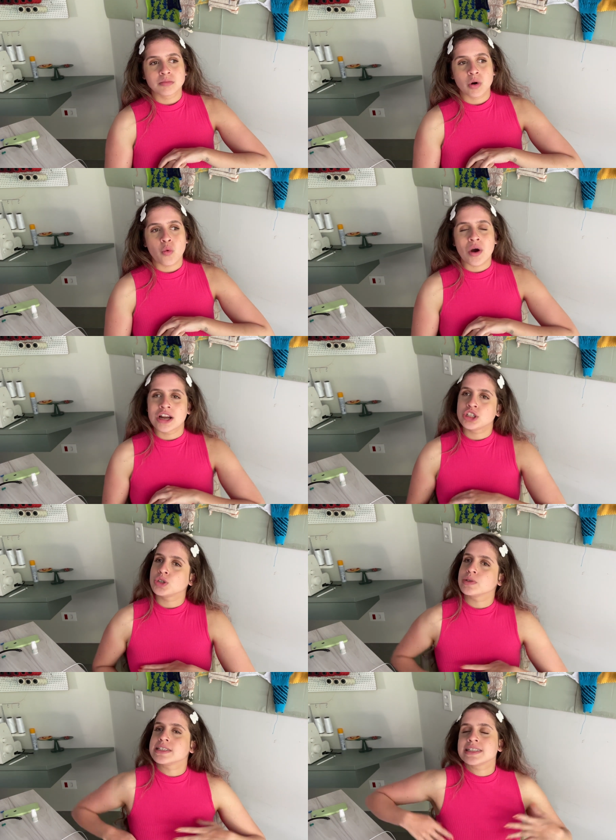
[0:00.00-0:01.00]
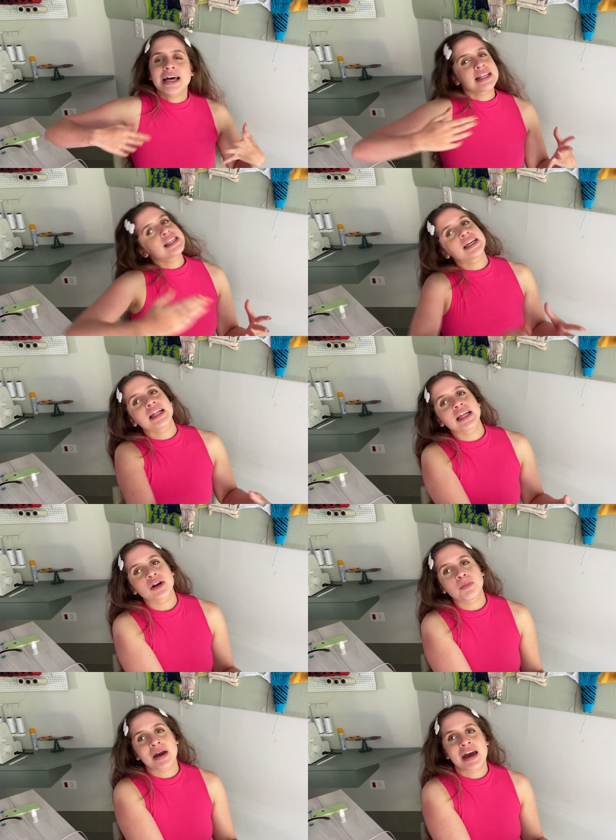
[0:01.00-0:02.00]
when she was dancing a little
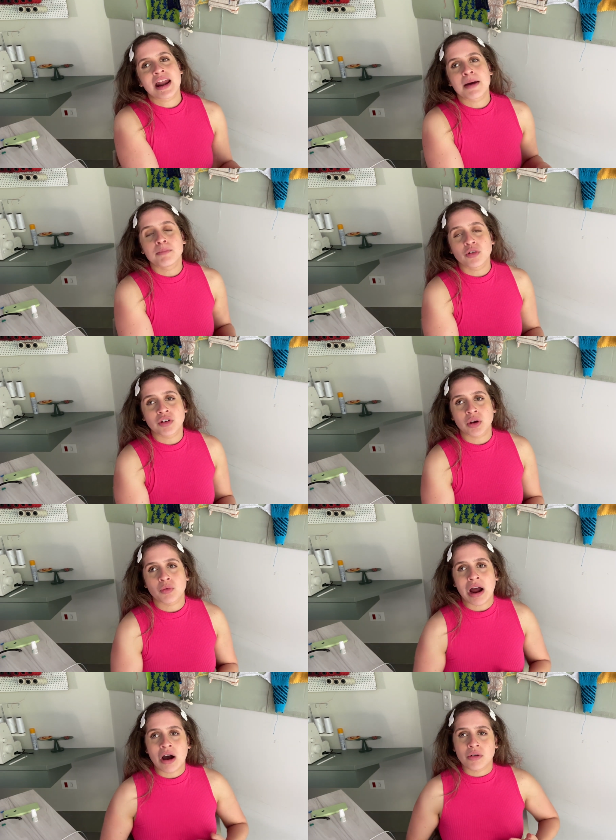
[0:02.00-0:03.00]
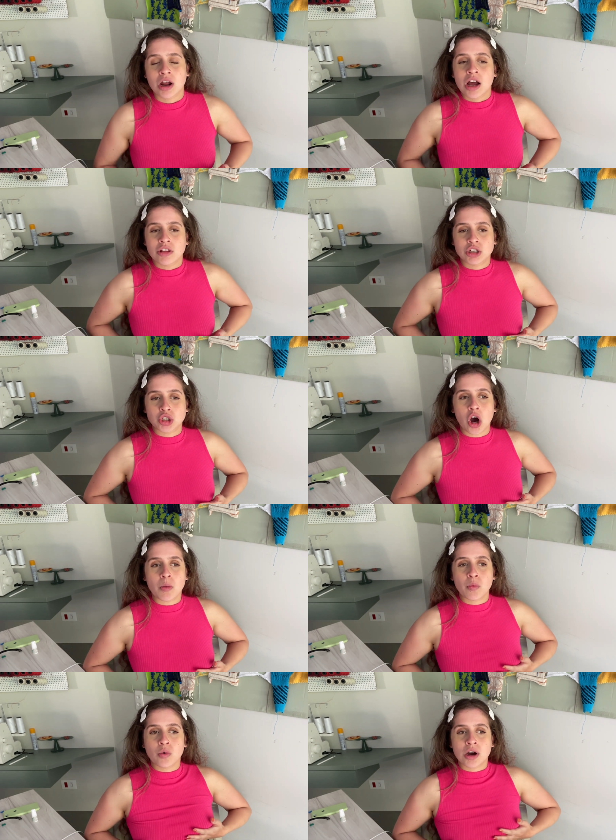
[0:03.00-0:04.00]
bit and moving around, the
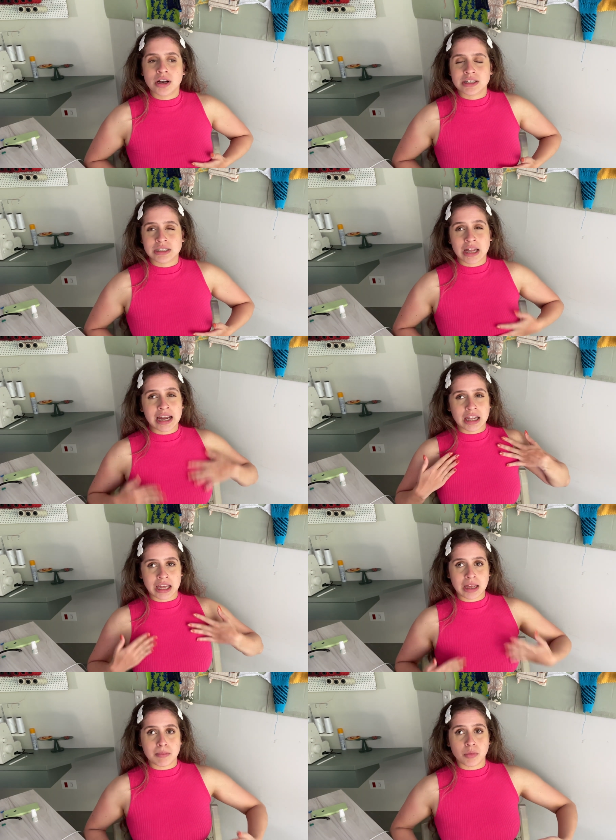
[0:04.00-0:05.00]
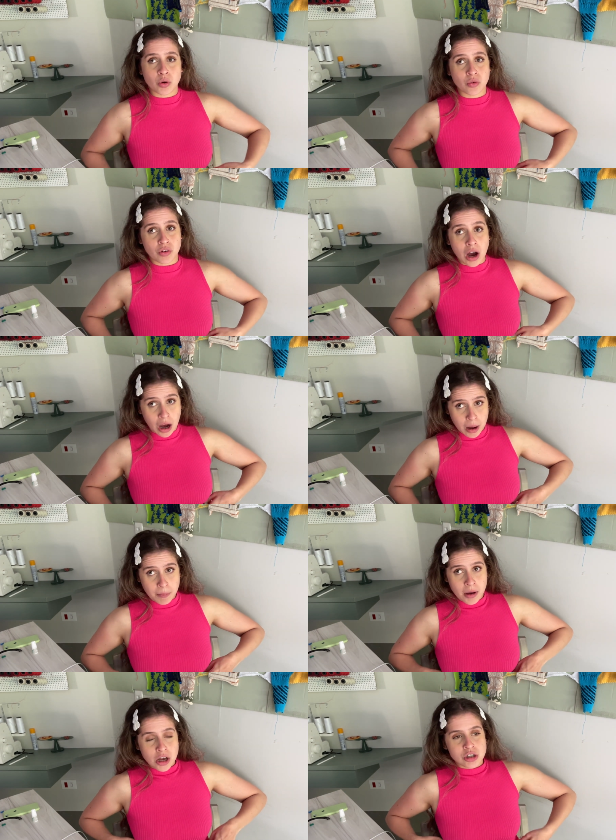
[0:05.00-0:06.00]
top would slightly move up.
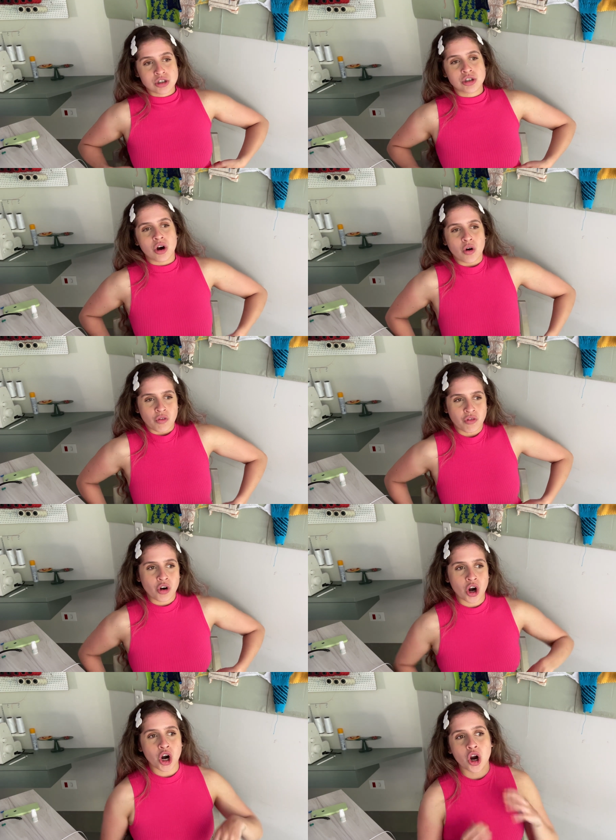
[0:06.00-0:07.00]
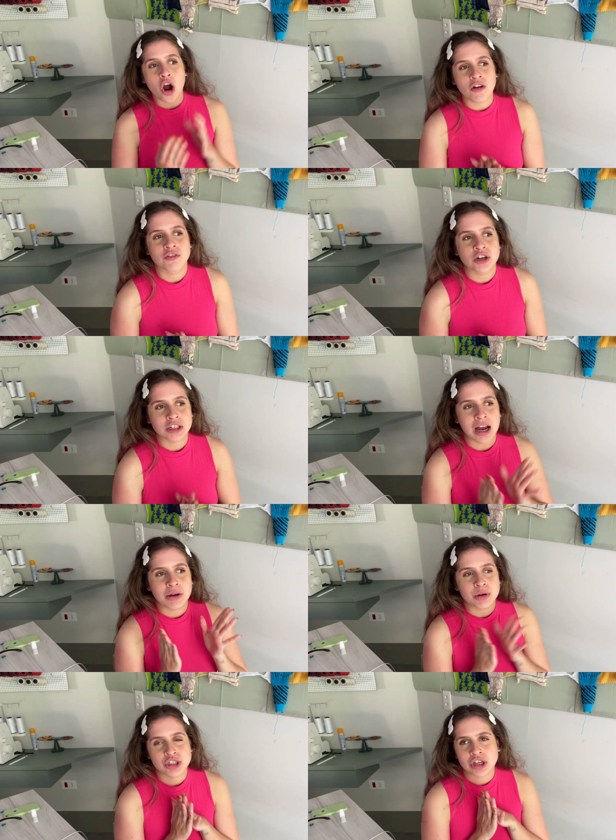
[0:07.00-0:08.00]
So for her comfort, I
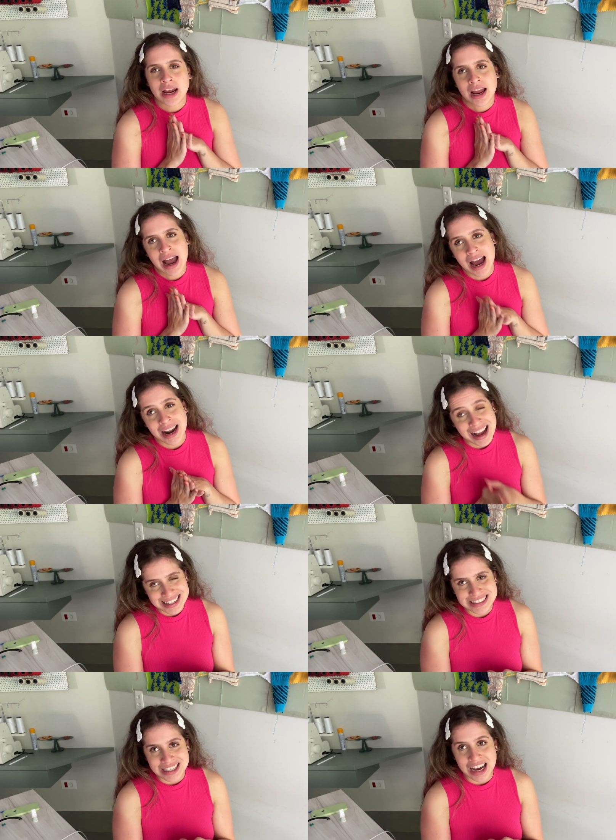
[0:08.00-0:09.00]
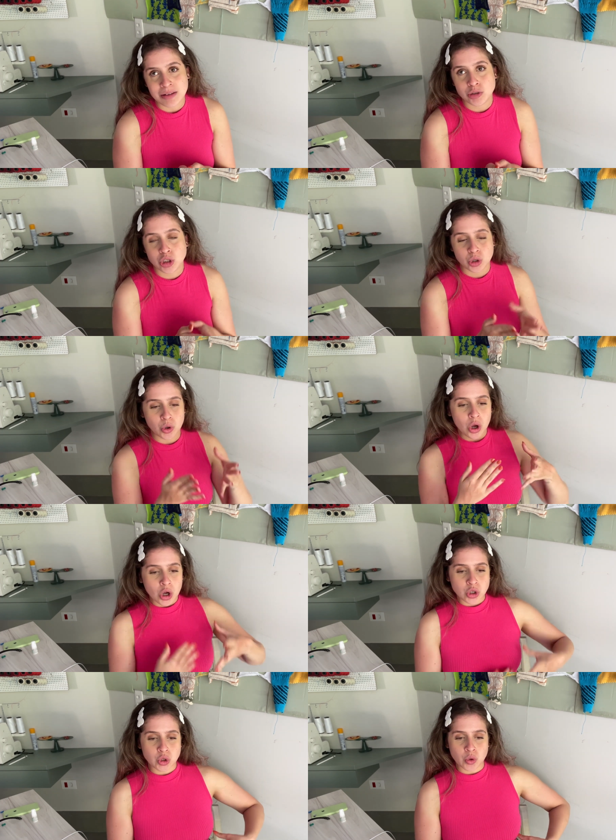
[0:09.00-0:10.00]
wish I had had the time to
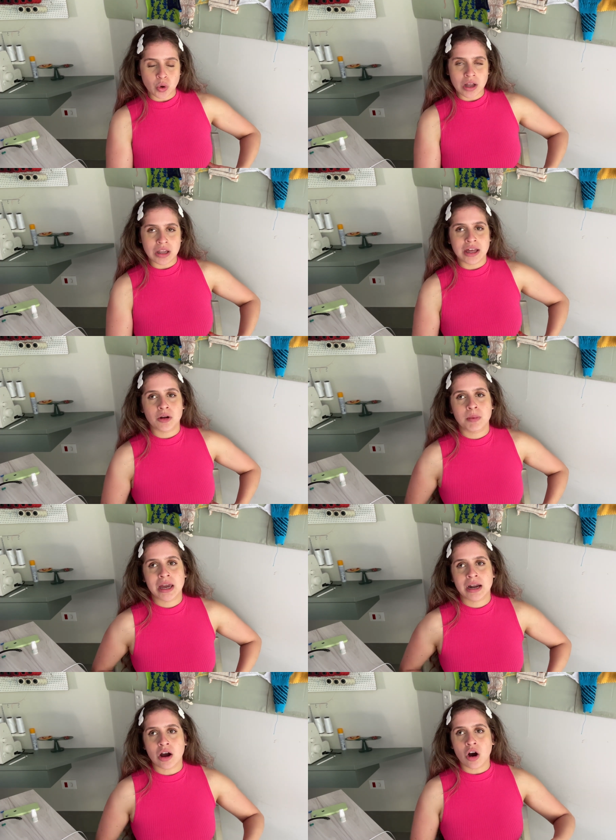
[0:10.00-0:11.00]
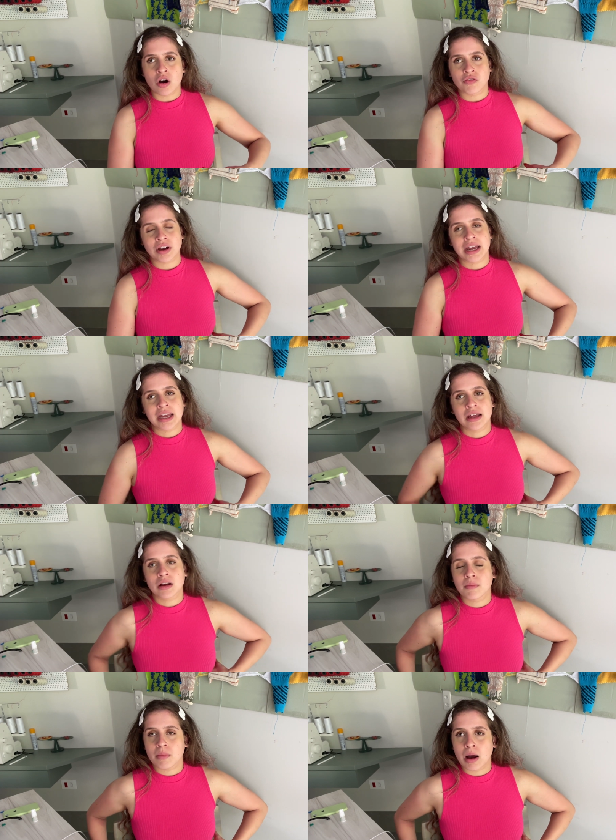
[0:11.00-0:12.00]
do a little bit of a
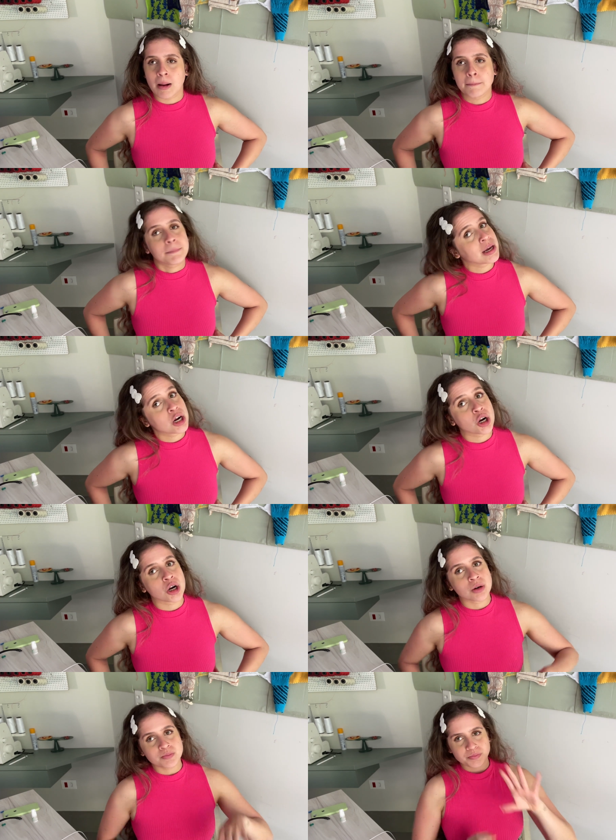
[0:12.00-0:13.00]
bigger